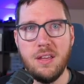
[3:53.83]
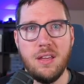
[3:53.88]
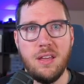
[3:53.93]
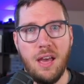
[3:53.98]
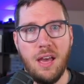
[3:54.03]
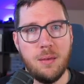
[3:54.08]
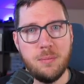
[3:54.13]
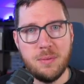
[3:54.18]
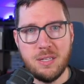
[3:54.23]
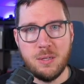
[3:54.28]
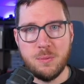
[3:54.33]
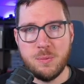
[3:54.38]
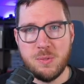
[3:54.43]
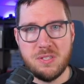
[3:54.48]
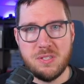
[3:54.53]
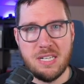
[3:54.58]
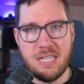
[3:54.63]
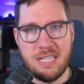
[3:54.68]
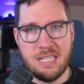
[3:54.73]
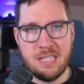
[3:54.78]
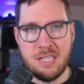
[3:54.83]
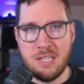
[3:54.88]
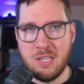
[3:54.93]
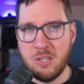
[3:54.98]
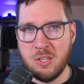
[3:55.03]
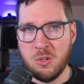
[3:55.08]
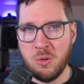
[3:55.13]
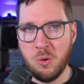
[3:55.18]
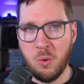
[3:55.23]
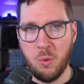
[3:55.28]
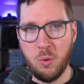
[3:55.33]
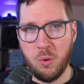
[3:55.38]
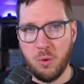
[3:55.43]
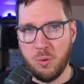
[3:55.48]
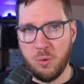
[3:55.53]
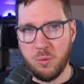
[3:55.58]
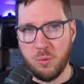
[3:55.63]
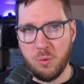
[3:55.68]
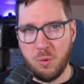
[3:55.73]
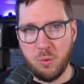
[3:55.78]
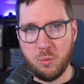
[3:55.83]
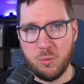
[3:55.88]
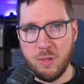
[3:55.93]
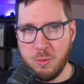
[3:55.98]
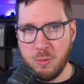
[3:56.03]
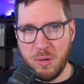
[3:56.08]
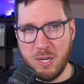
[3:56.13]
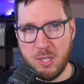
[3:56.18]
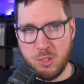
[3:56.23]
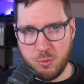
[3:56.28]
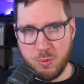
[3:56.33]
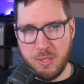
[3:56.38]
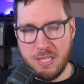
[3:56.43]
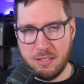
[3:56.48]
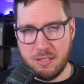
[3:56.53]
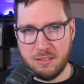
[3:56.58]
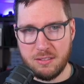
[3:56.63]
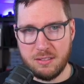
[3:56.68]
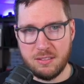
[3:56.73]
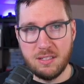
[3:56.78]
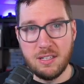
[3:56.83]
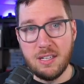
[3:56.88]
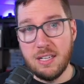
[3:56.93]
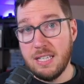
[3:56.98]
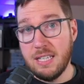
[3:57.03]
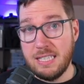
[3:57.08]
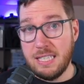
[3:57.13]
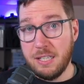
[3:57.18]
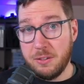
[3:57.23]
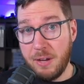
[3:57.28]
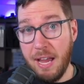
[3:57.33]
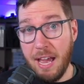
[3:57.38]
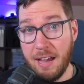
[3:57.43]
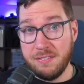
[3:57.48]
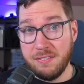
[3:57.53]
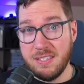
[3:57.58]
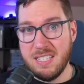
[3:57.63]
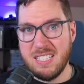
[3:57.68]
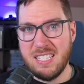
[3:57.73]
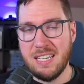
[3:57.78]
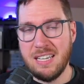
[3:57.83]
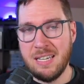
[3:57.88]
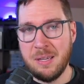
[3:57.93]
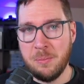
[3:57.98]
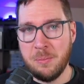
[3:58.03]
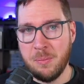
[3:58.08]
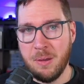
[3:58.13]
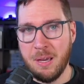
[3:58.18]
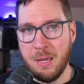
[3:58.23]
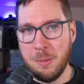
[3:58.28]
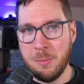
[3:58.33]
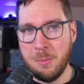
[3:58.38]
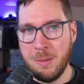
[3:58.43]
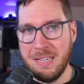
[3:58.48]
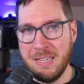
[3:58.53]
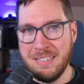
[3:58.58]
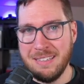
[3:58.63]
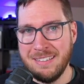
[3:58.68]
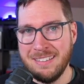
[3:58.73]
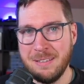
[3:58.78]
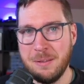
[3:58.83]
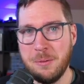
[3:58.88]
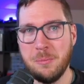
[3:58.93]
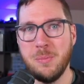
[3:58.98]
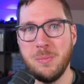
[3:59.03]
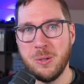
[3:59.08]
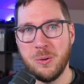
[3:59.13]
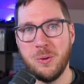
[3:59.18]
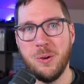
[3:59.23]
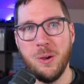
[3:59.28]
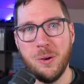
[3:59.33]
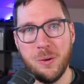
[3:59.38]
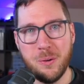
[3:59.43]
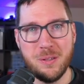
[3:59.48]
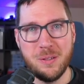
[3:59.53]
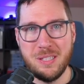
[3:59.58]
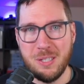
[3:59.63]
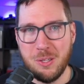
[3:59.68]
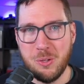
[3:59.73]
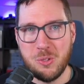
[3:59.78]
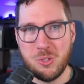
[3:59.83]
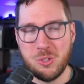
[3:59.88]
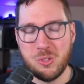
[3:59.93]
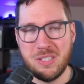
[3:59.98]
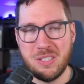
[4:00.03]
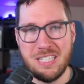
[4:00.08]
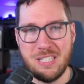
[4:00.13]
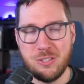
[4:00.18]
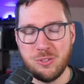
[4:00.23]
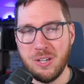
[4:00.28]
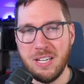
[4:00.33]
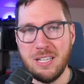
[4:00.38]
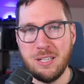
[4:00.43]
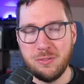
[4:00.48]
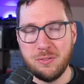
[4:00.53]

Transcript: I'm in Obsidian or Readwise Reader. The other half of the time I'm in Miro, usually trying to